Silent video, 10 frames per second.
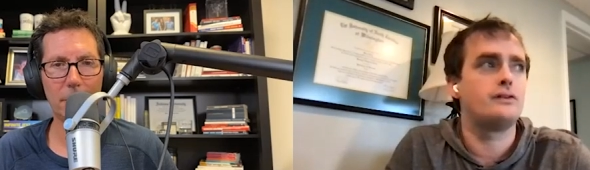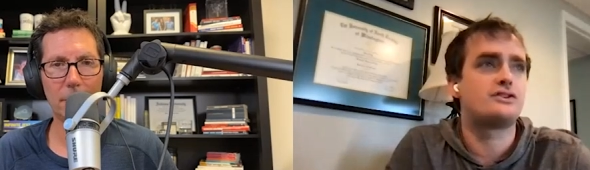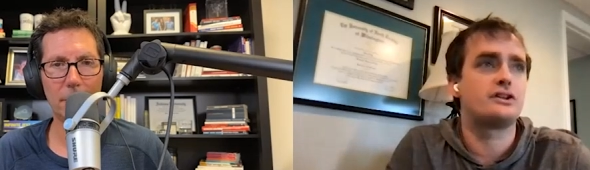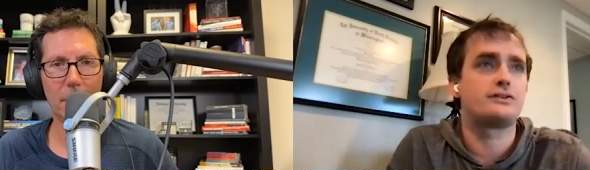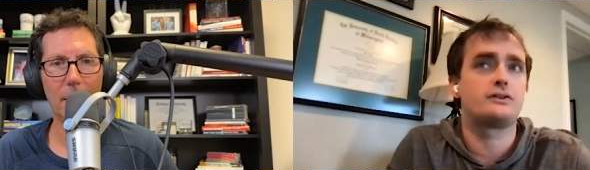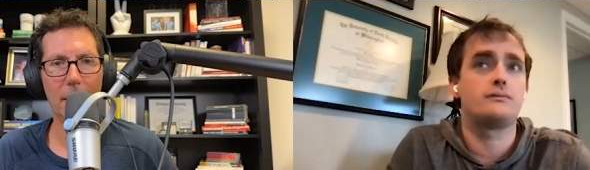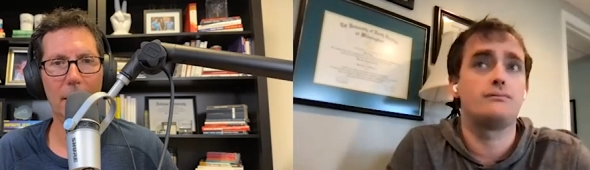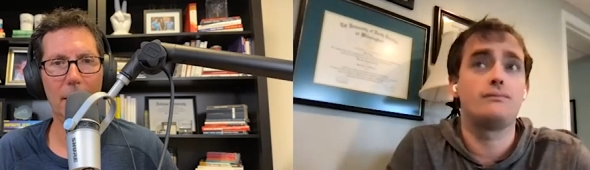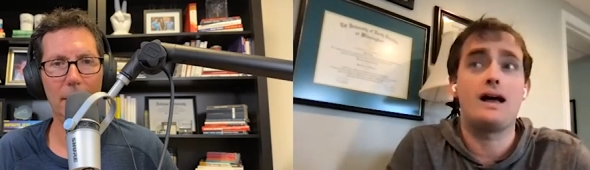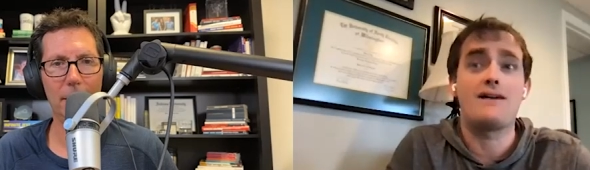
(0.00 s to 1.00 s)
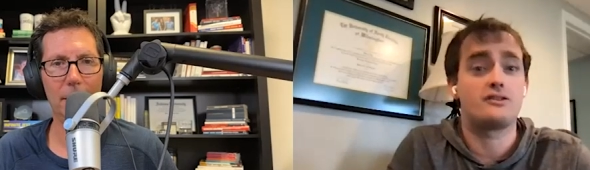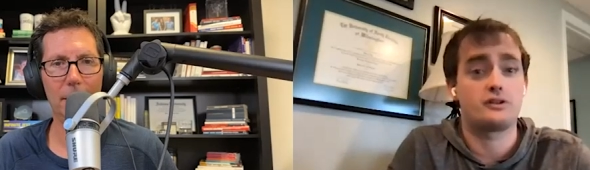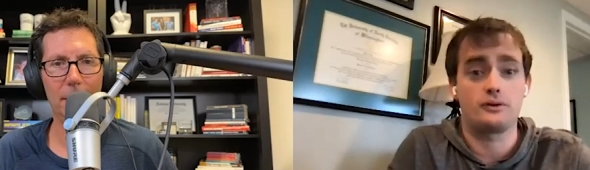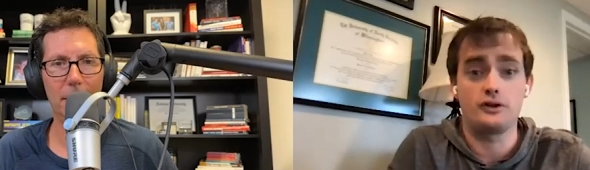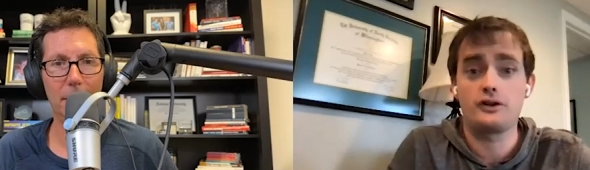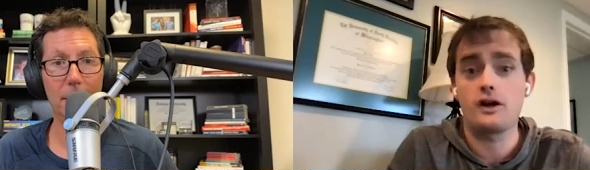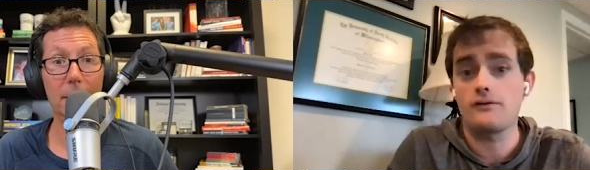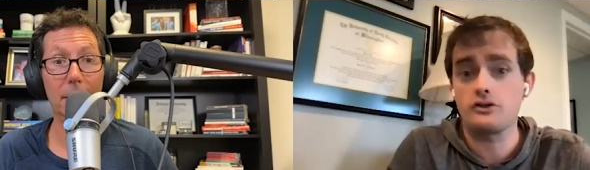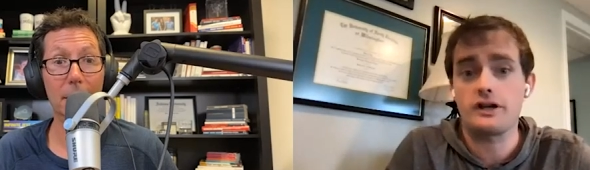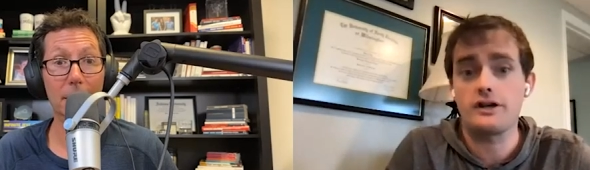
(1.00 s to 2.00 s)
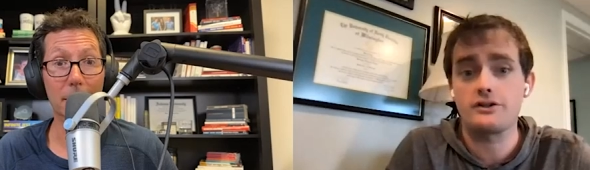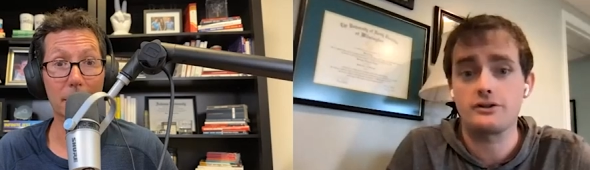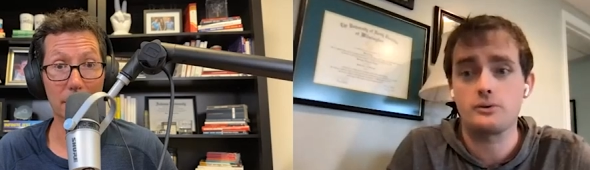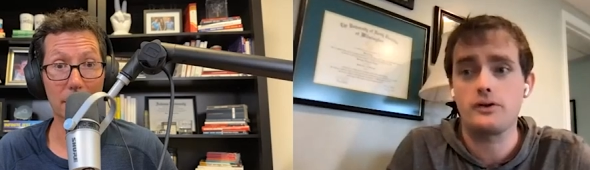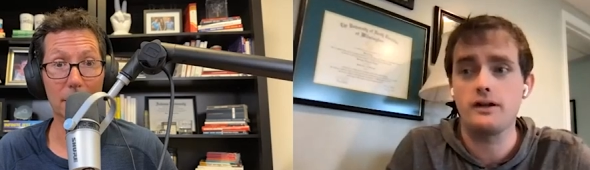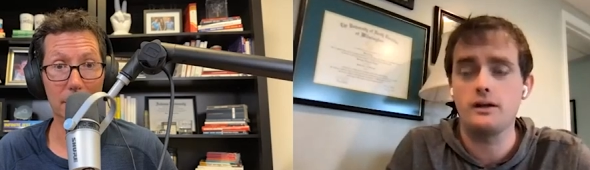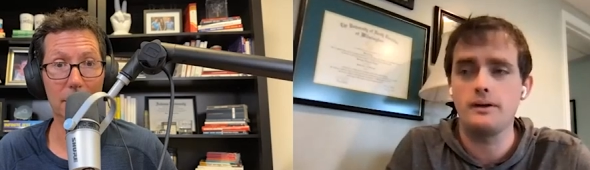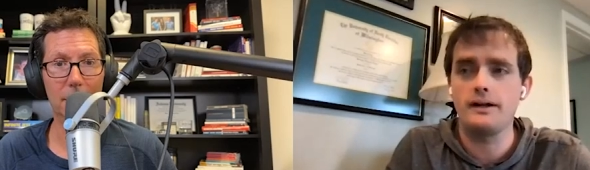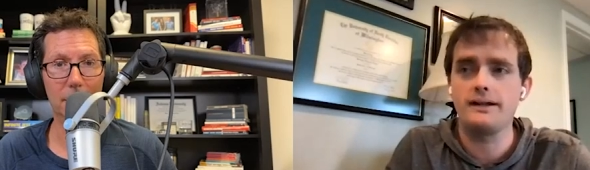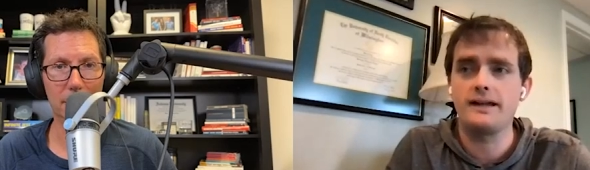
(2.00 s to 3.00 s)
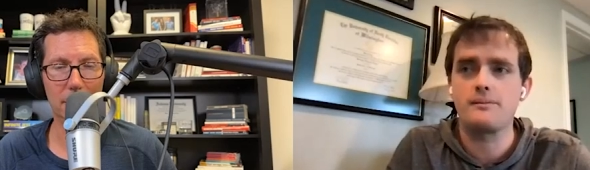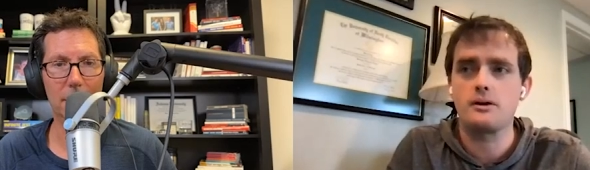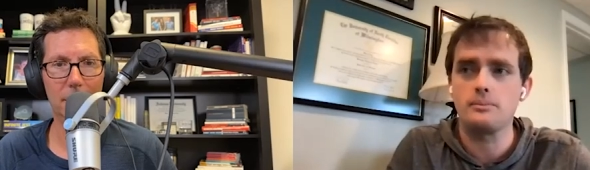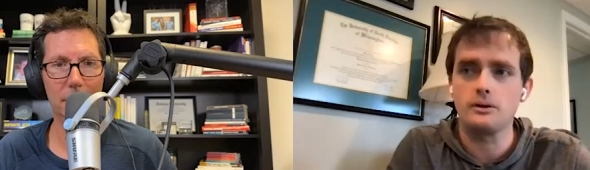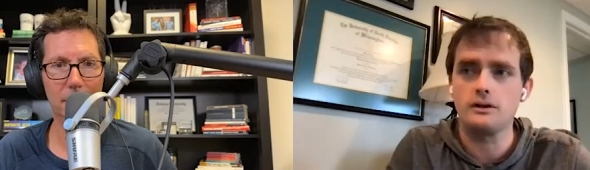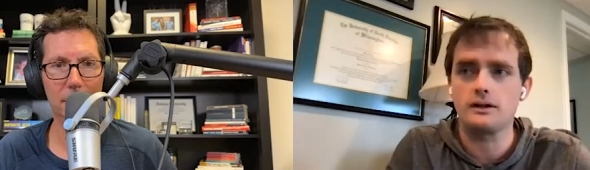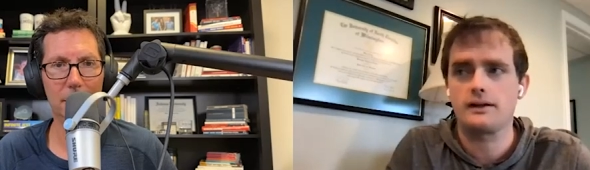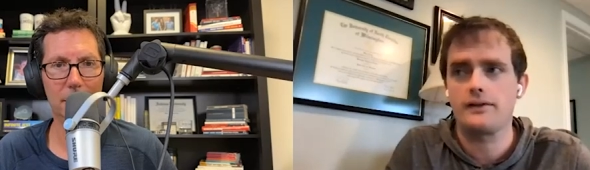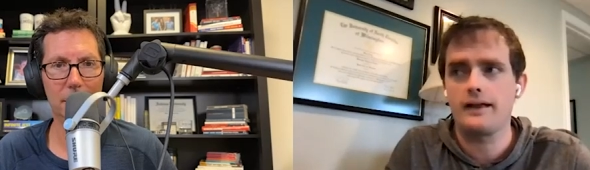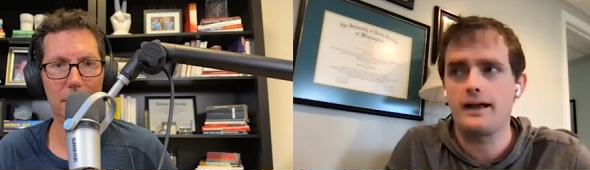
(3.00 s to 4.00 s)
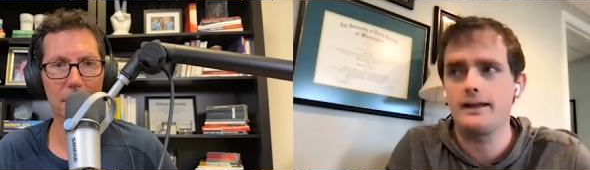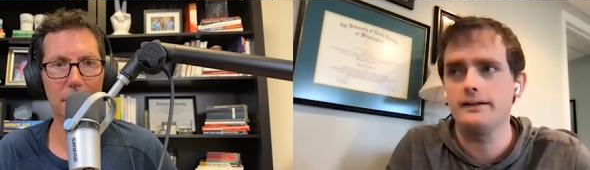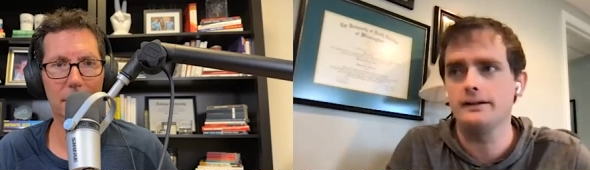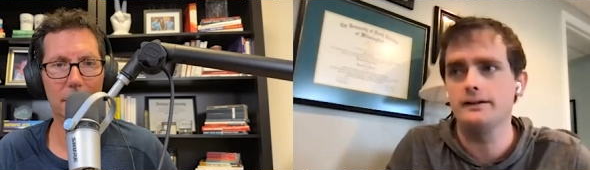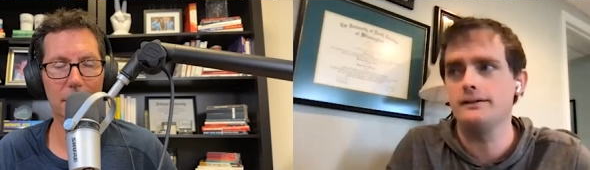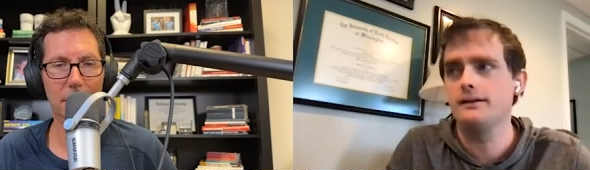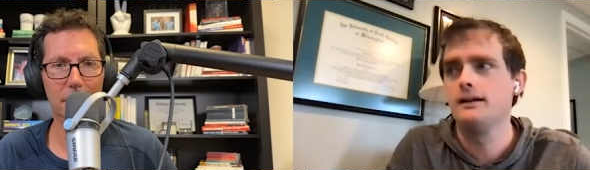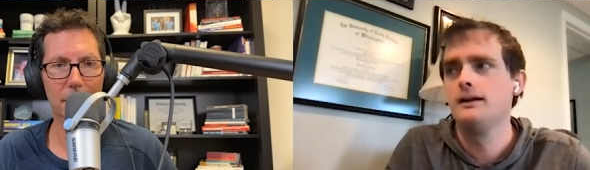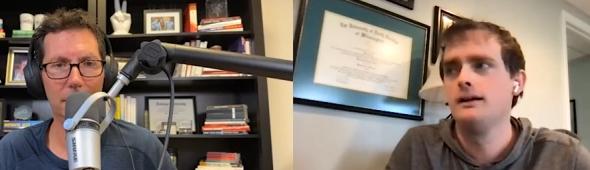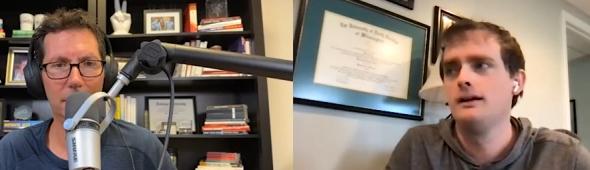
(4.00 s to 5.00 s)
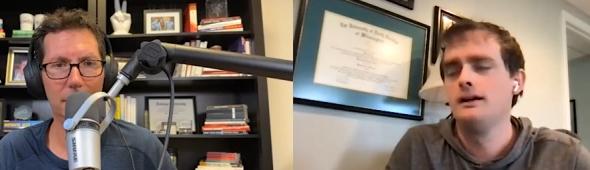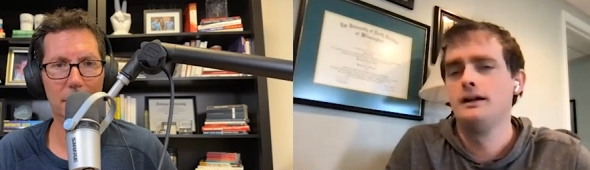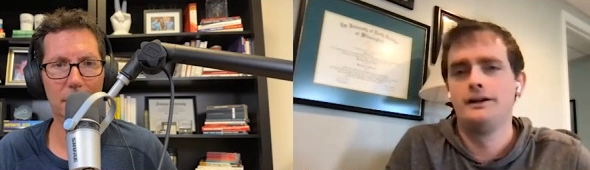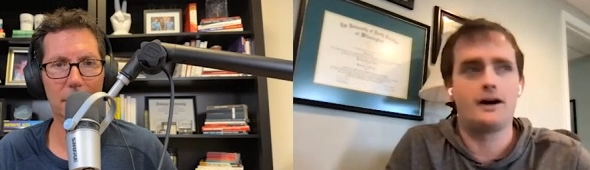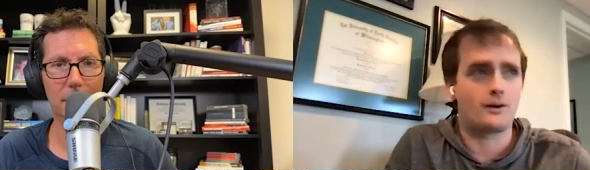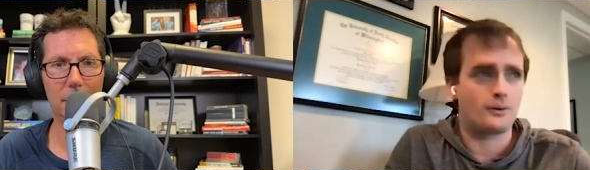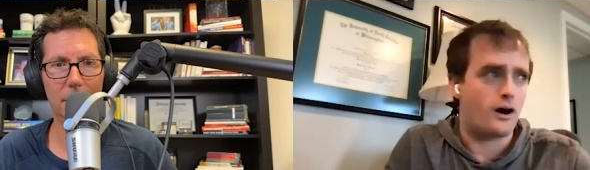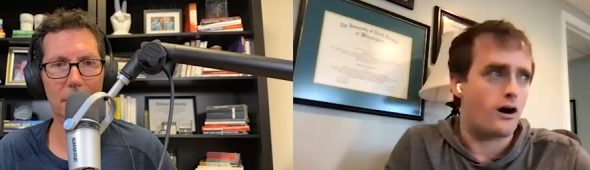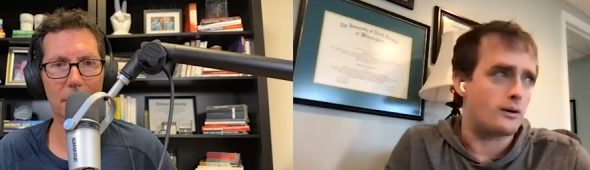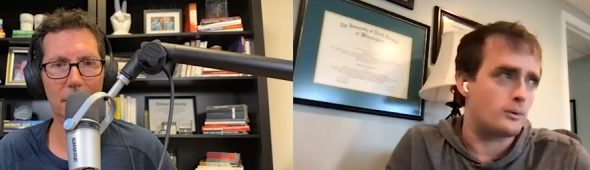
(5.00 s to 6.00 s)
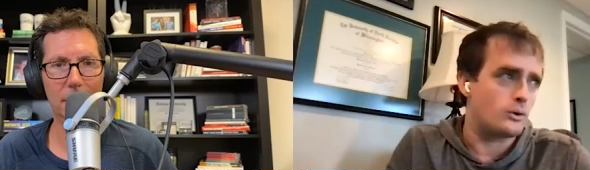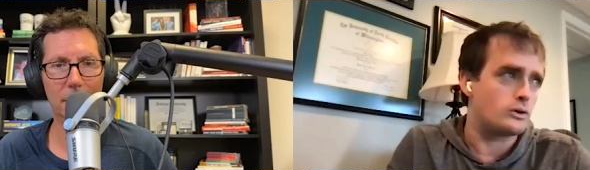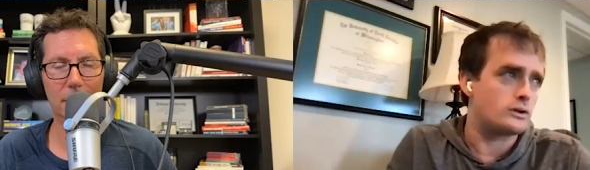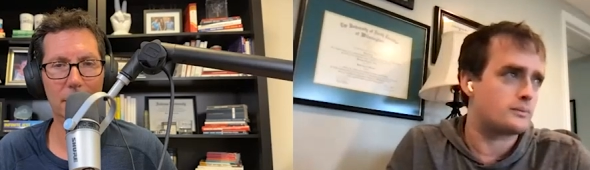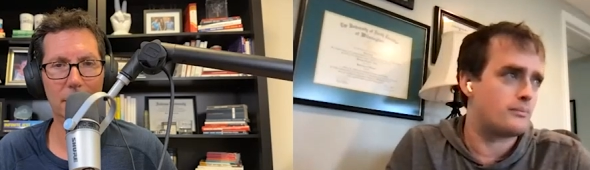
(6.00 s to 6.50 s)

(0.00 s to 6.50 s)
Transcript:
Speaker 1: just having some good conversations with him. And he gave me a book that is not on Audible.